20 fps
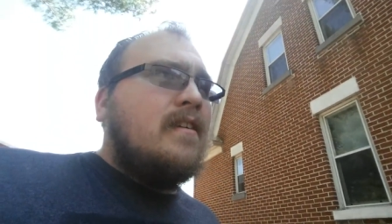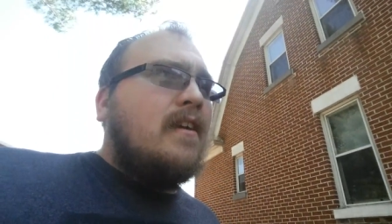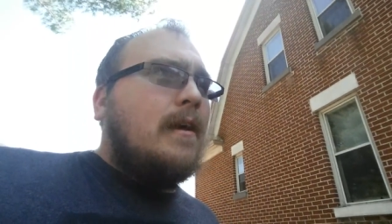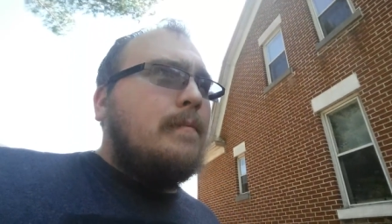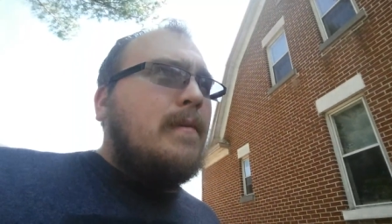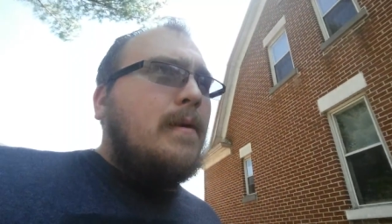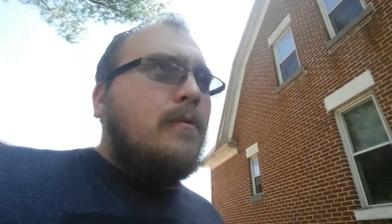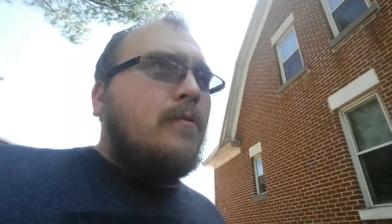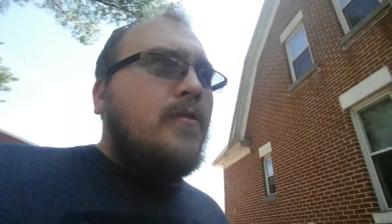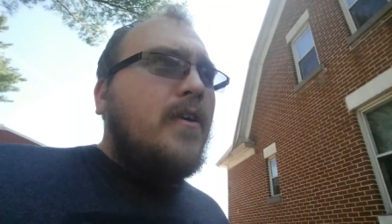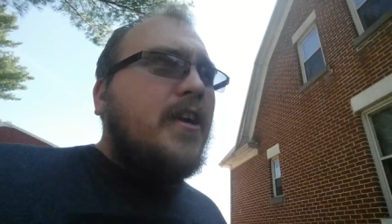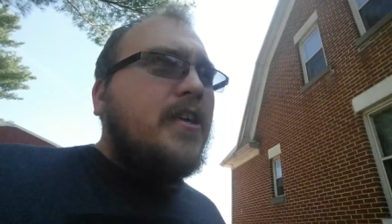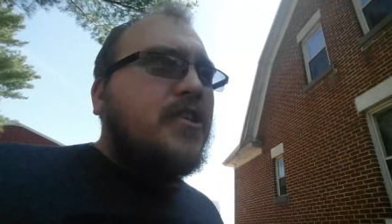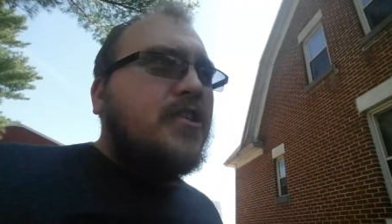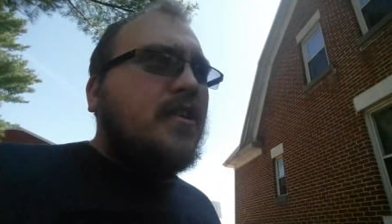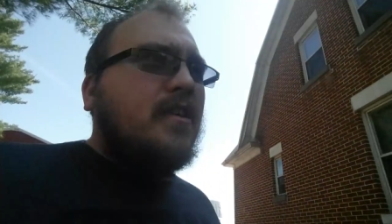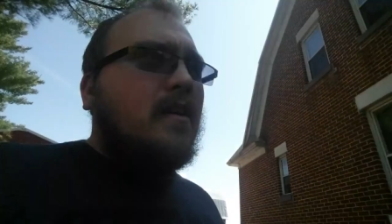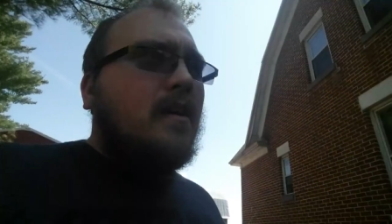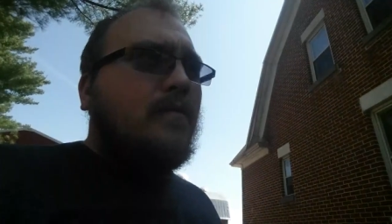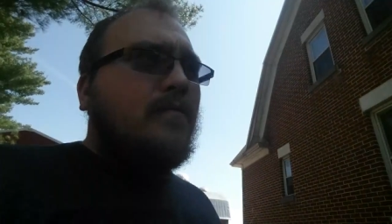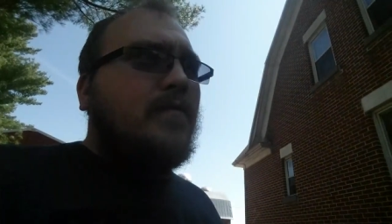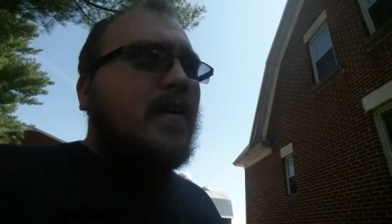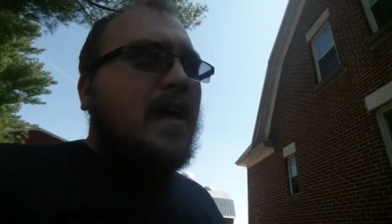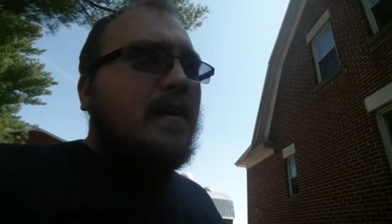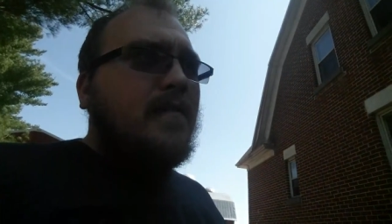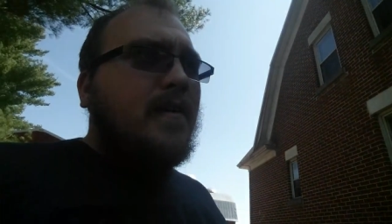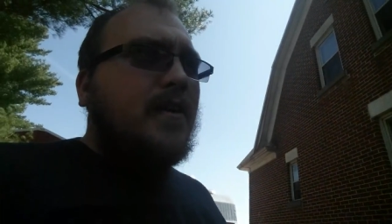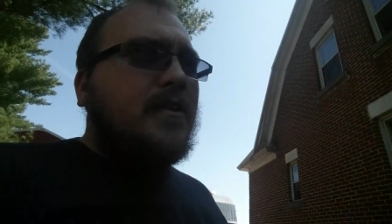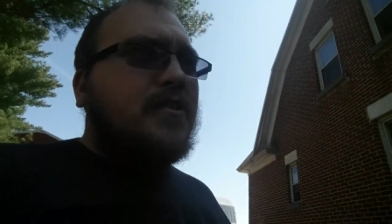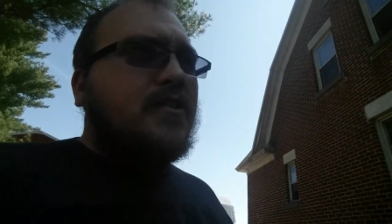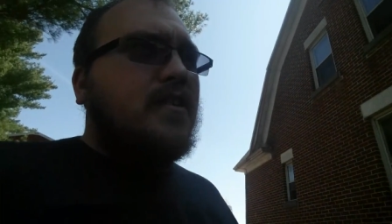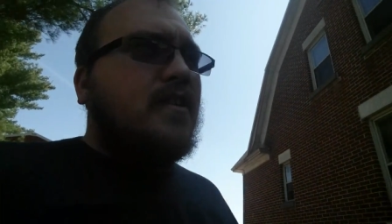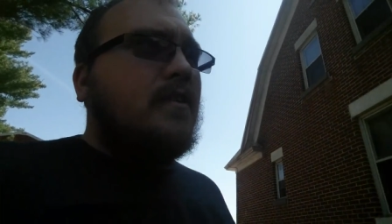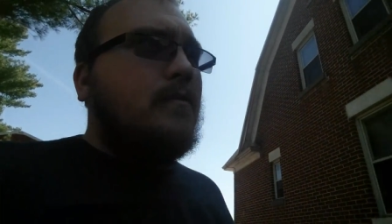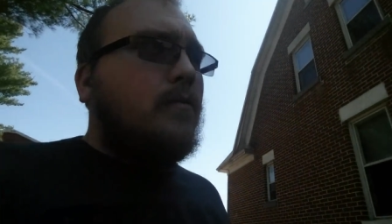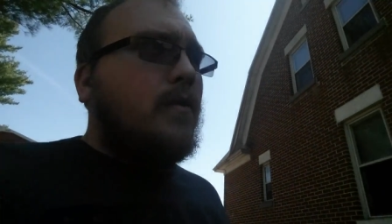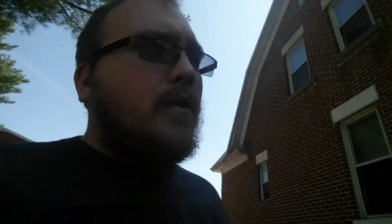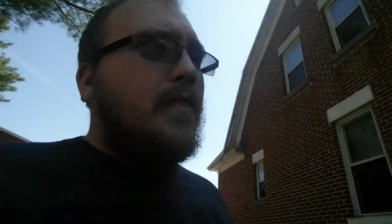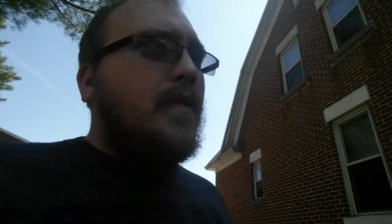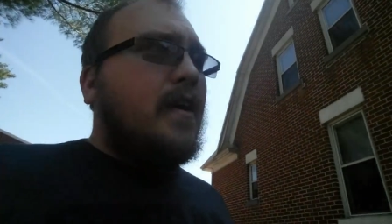Commemoration of 500
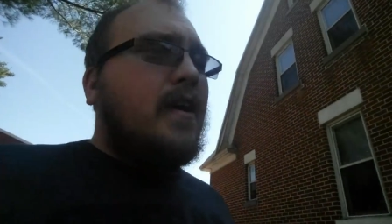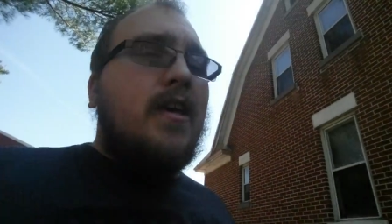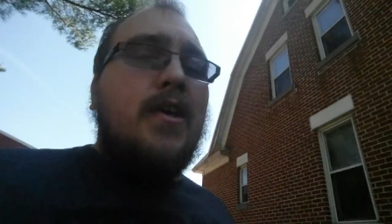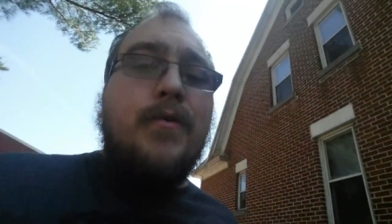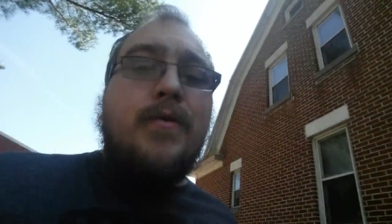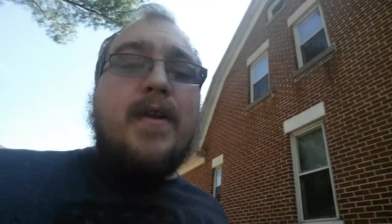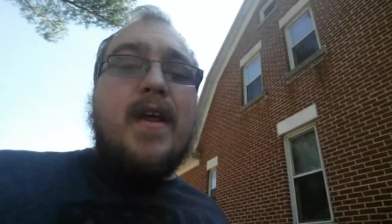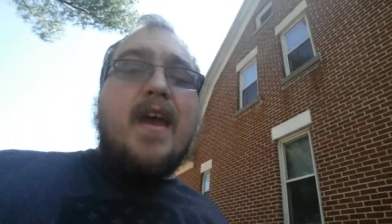with a Q&A.